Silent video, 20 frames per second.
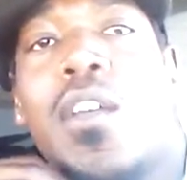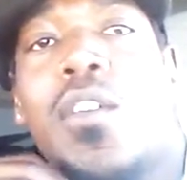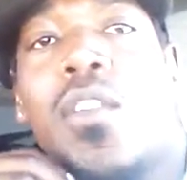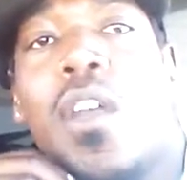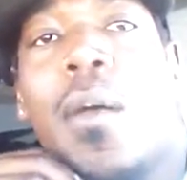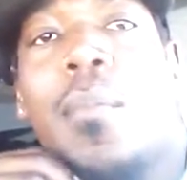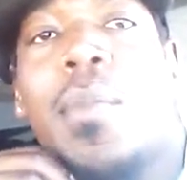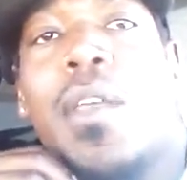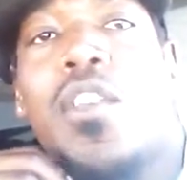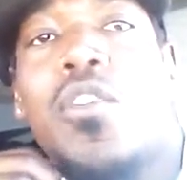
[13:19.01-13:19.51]
You
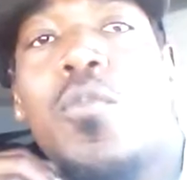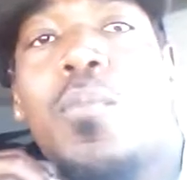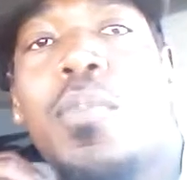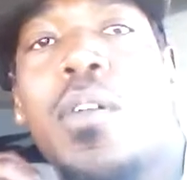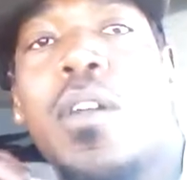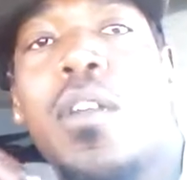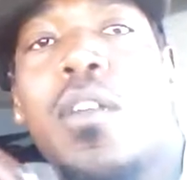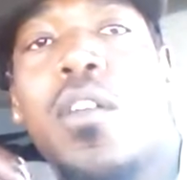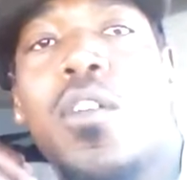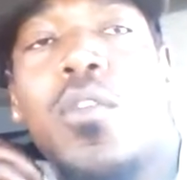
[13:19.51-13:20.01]
know what I mean? You
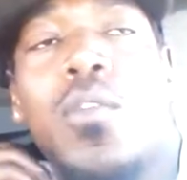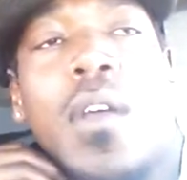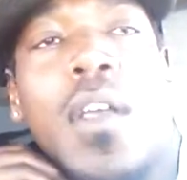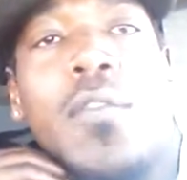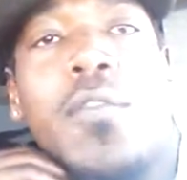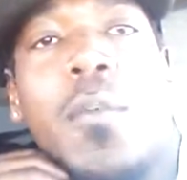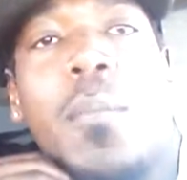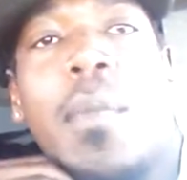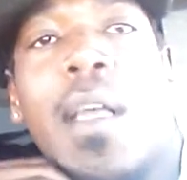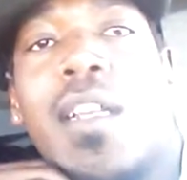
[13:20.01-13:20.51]
put a little
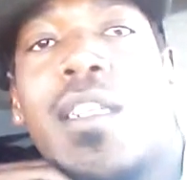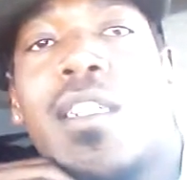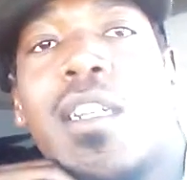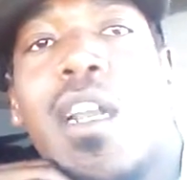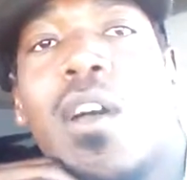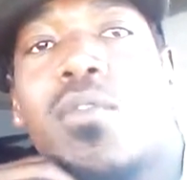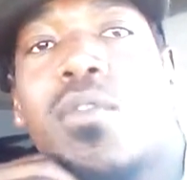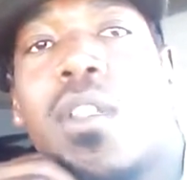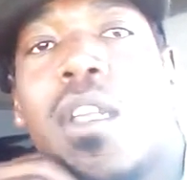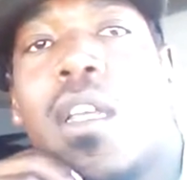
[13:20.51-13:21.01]
information
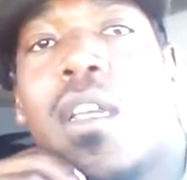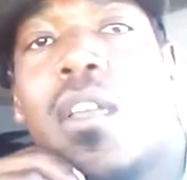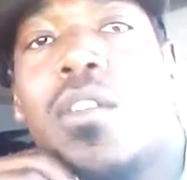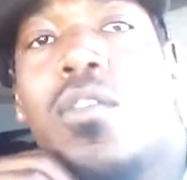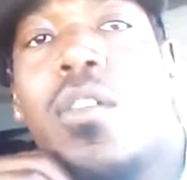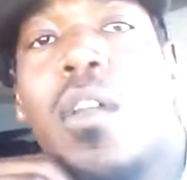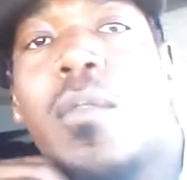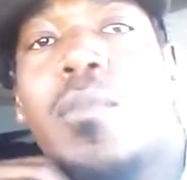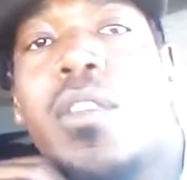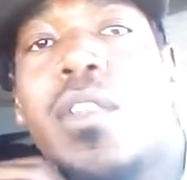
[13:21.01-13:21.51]
out there, you
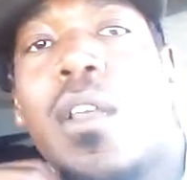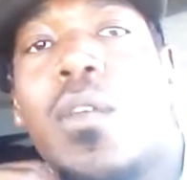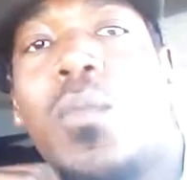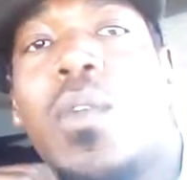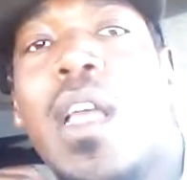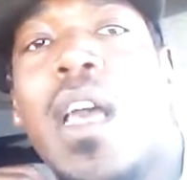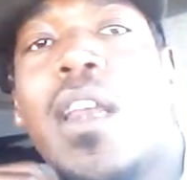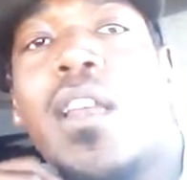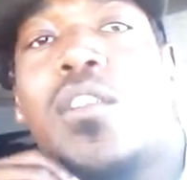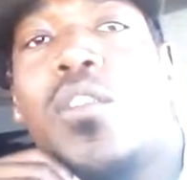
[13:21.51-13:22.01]
know what I'm saying?
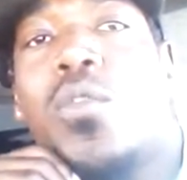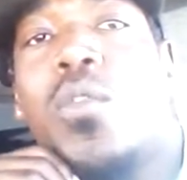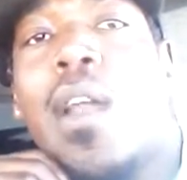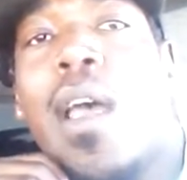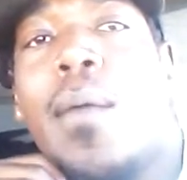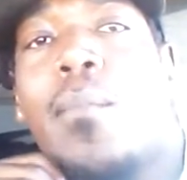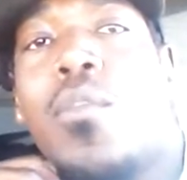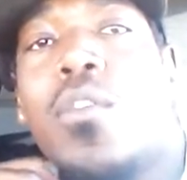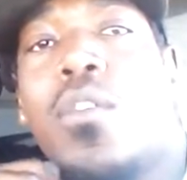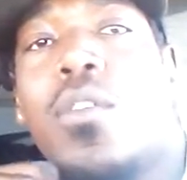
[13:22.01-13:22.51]
We gotta do
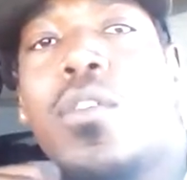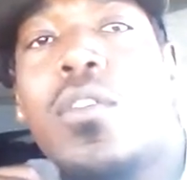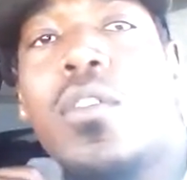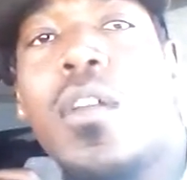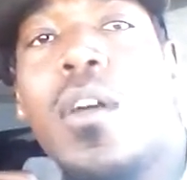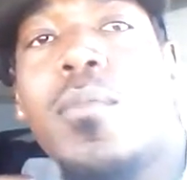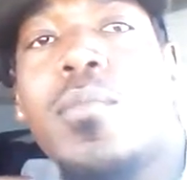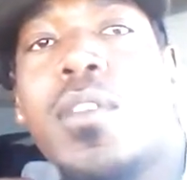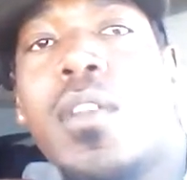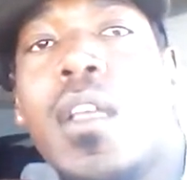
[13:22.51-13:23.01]
that more, you
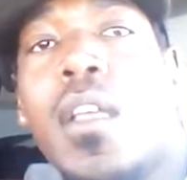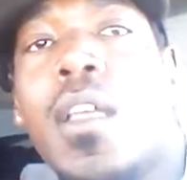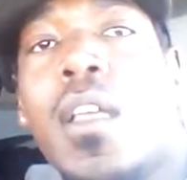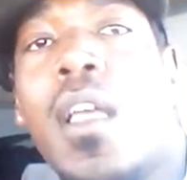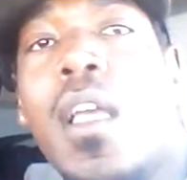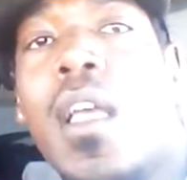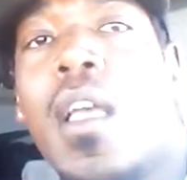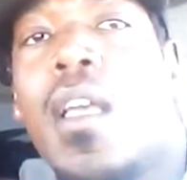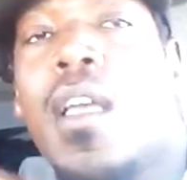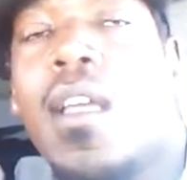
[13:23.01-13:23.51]
know what I'm saying?
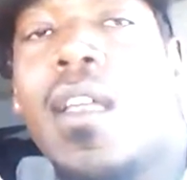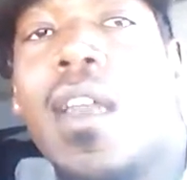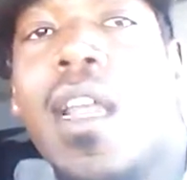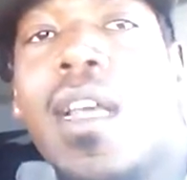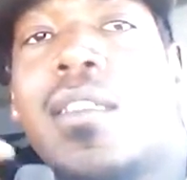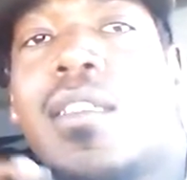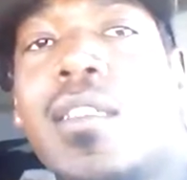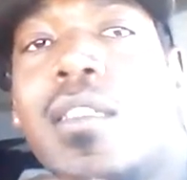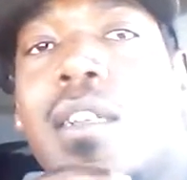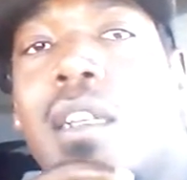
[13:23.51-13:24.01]
And
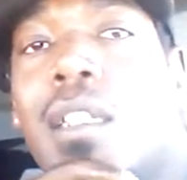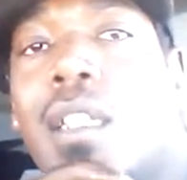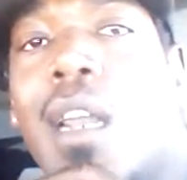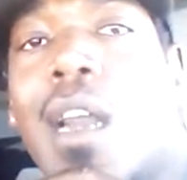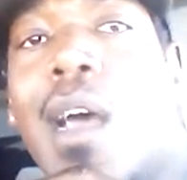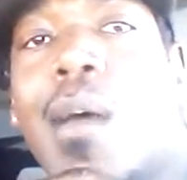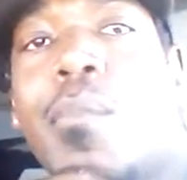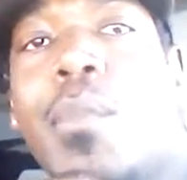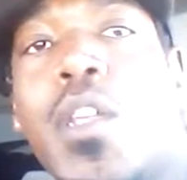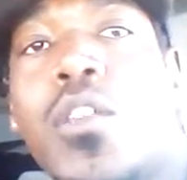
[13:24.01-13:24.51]
that's the shit
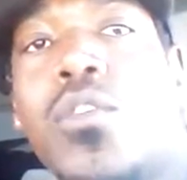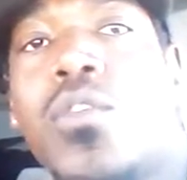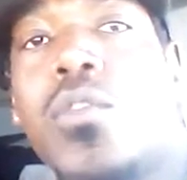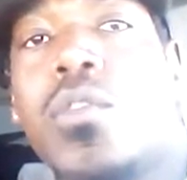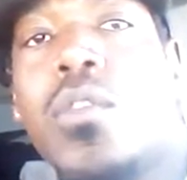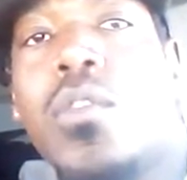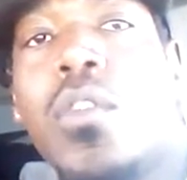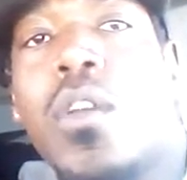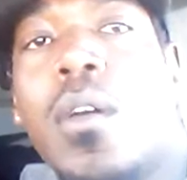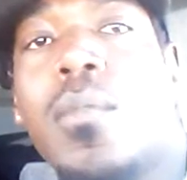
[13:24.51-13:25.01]
that I'm into,
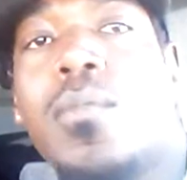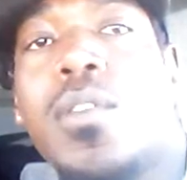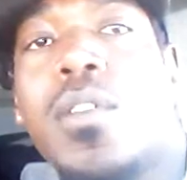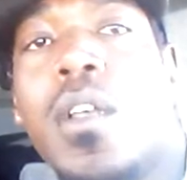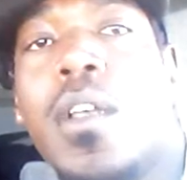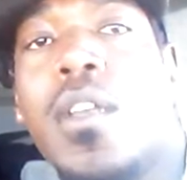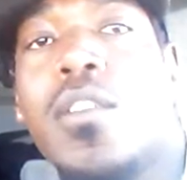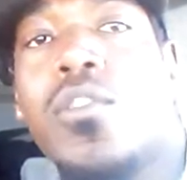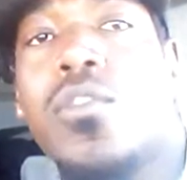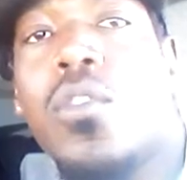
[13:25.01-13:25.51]
you know what I'm
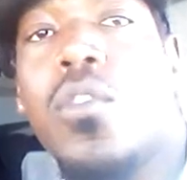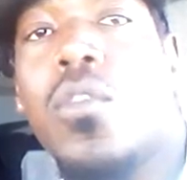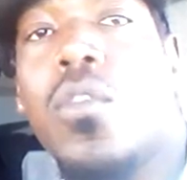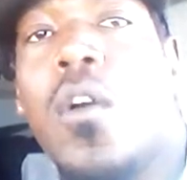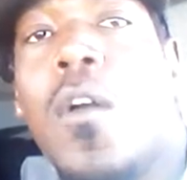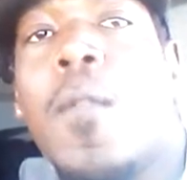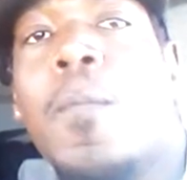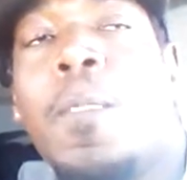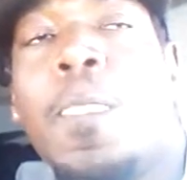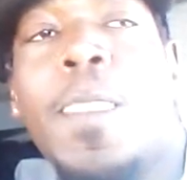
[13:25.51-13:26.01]
saying? So,
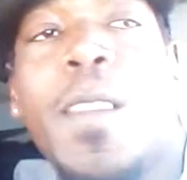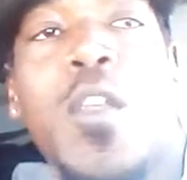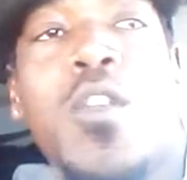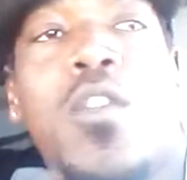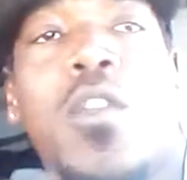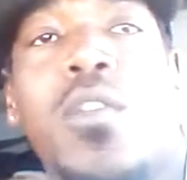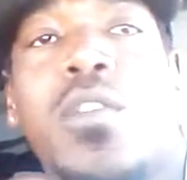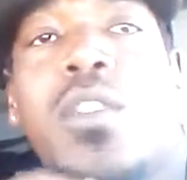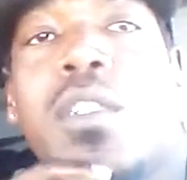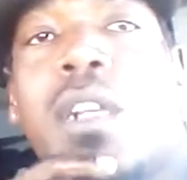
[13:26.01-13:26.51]
you
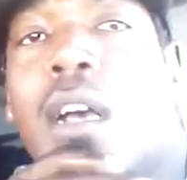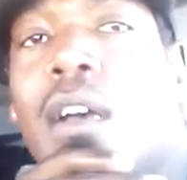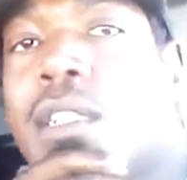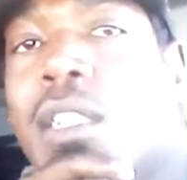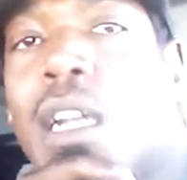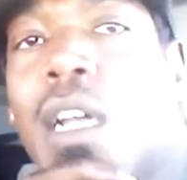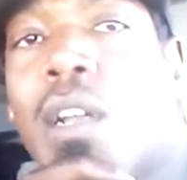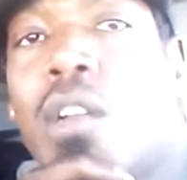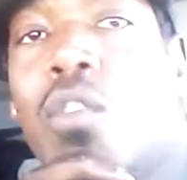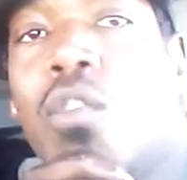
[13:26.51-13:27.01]
know,
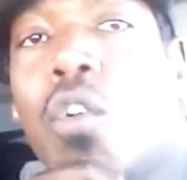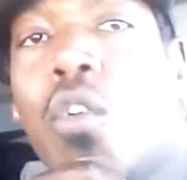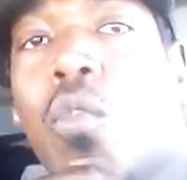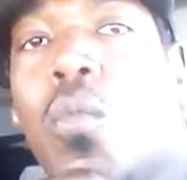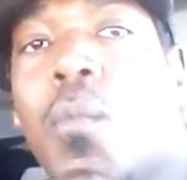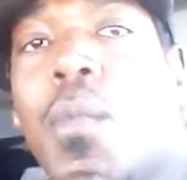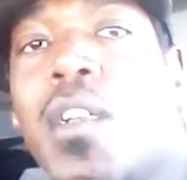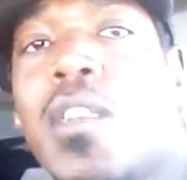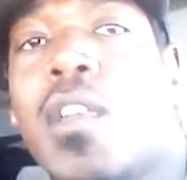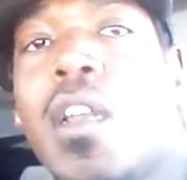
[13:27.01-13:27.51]
you
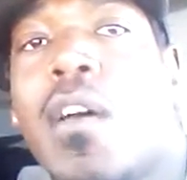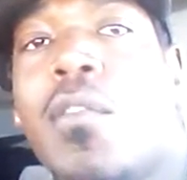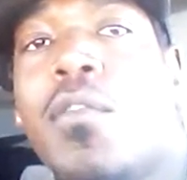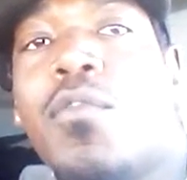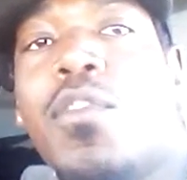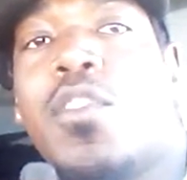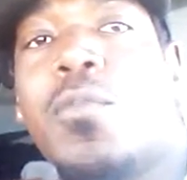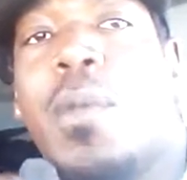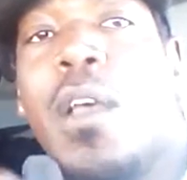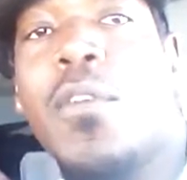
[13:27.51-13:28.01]
know, much love
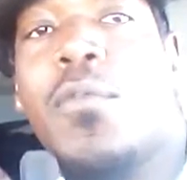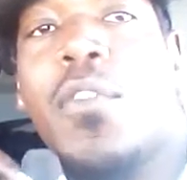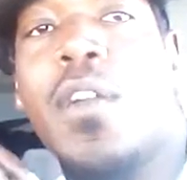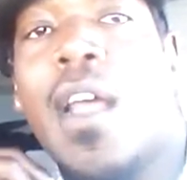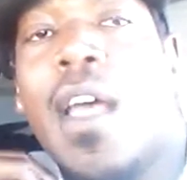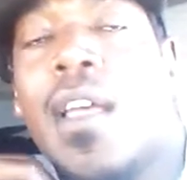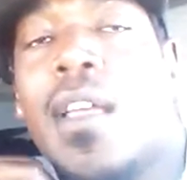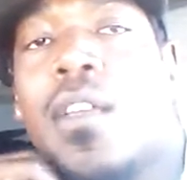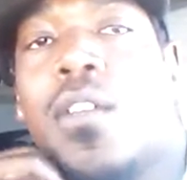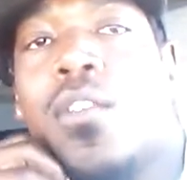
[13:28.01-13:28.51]
and respect for
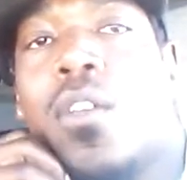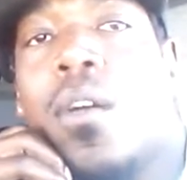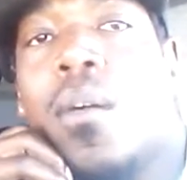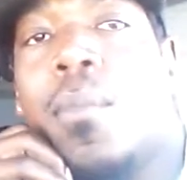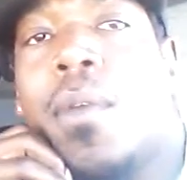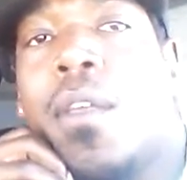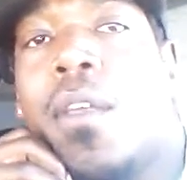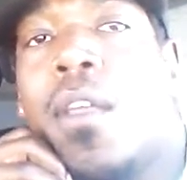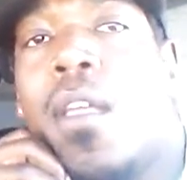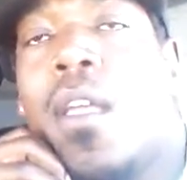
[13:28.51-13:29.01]
that, you know what
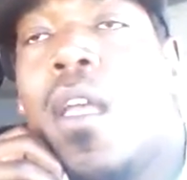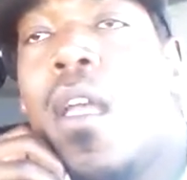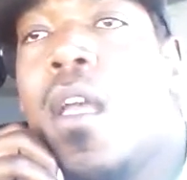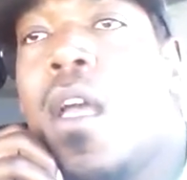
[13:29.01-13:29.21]
I mean?